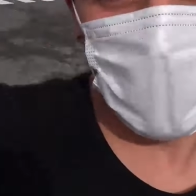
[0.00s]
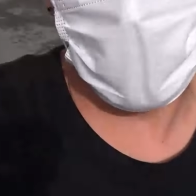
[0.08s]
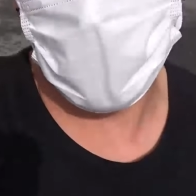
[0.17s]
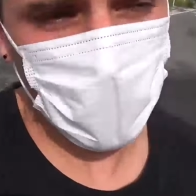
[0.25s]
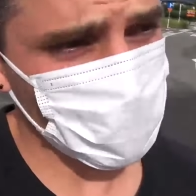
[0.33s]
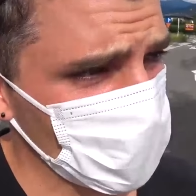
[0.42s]
You
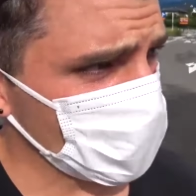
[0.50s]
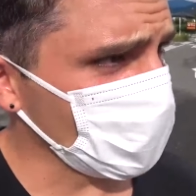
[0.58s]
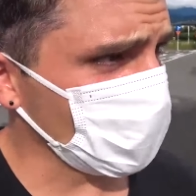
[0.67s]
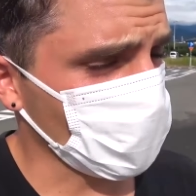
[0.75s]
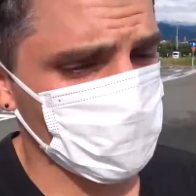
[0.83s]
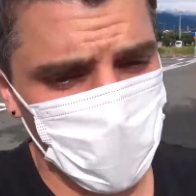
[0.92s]
know, I'm not
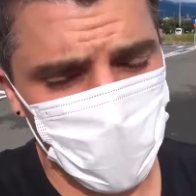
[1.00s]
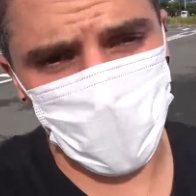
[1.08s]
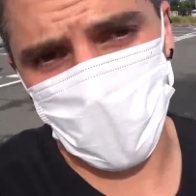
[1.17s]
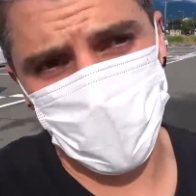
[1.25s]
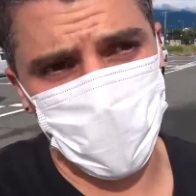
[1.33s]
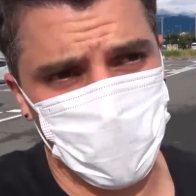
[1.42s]
gonna complain.
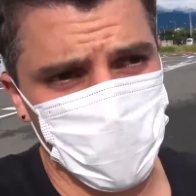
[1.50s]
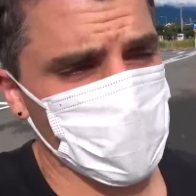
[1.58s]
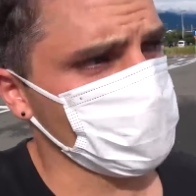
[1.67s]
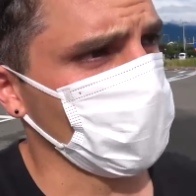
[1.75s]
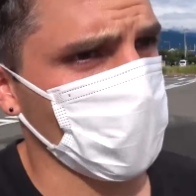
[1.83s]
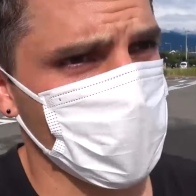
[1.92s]
I mean, it's
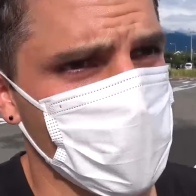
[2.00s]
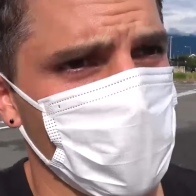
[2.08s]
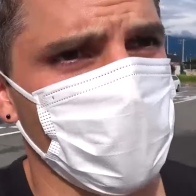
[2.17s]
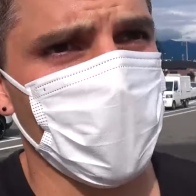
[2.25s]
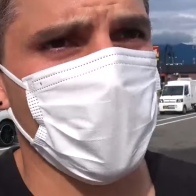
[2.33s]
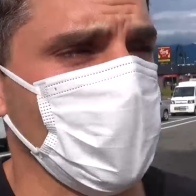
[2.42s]
just more
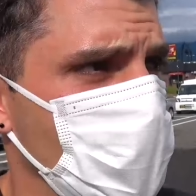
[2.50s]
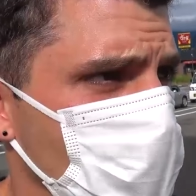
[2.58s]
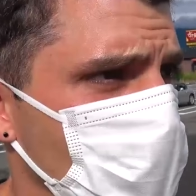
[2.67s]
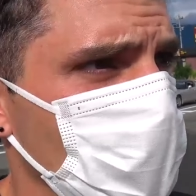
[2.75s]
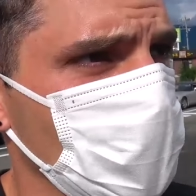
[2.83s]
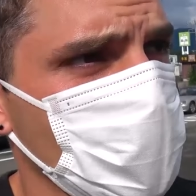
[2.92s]
stuff we can
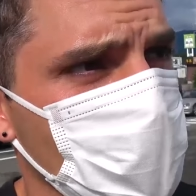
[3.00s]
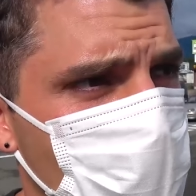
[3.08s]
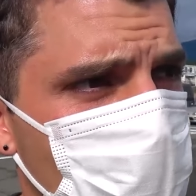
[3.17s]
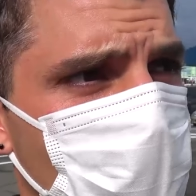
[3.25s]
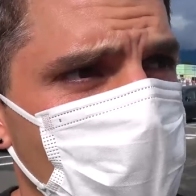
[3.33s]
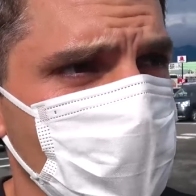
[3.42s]
do to the
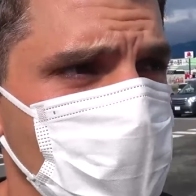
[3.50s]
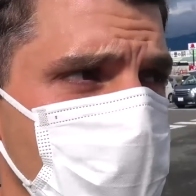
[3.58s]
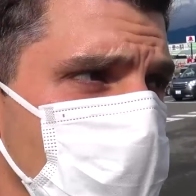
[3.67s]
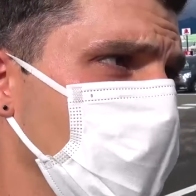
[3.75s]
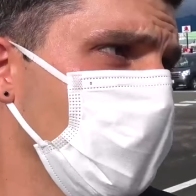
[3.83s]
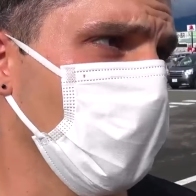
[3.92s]
cars.
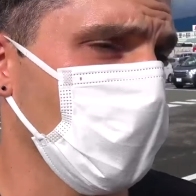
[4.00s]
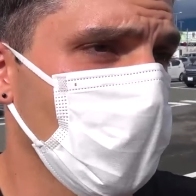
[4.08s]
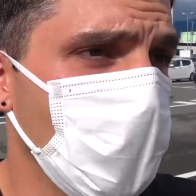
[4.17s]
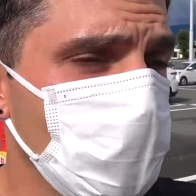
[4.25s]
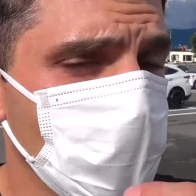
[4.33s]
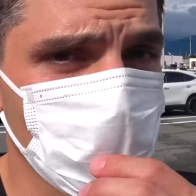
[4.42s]

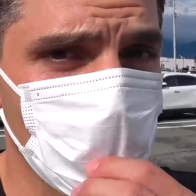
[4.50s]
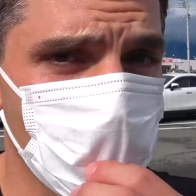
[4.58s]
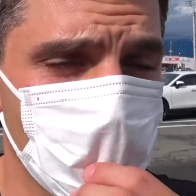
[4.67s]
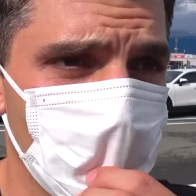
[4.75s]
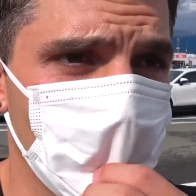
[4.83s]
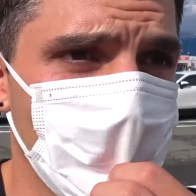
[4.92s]
Right when we
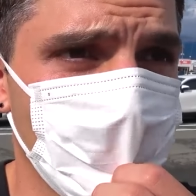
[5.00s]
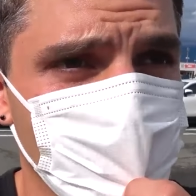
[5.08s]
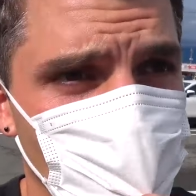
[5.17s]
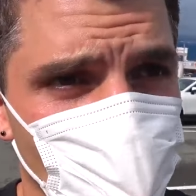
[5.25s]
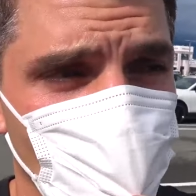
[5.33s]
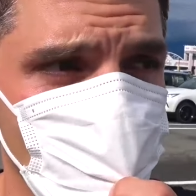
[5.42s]
thought we were
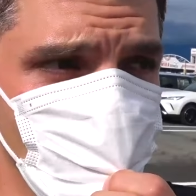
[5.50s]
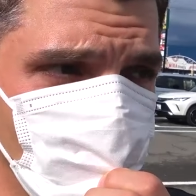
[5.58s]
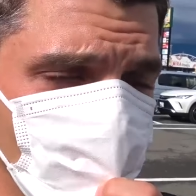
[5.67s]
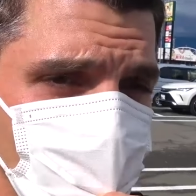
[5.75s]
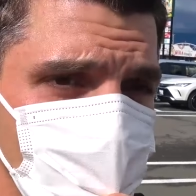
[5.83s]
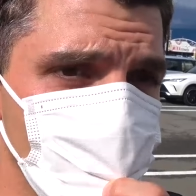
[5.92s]
done with the
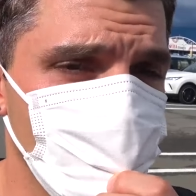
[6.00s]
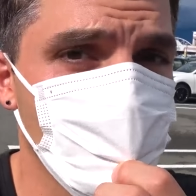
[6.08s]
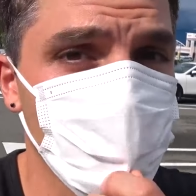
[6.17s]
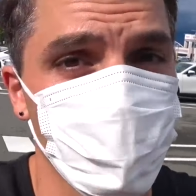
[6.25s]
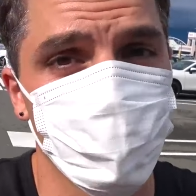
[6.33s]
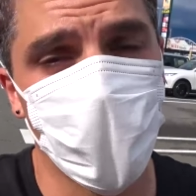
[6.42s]
move,
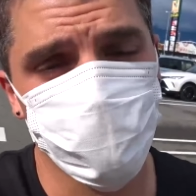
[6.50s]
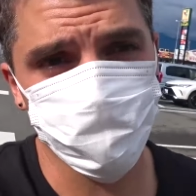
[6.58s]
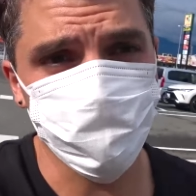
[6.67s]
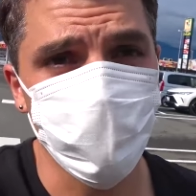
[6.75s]
the battery